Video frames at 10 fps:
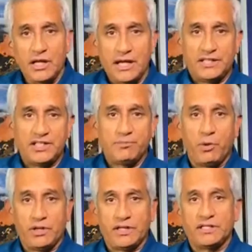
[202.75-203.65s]
at this
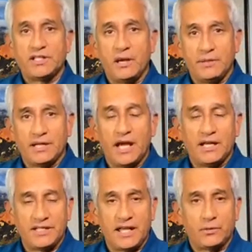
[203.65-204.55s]
point that has come in
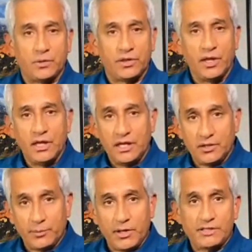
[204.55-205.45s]
contact with either
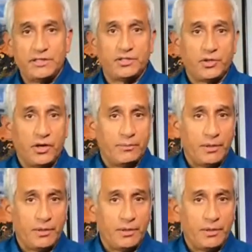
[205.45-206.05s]
President Trump,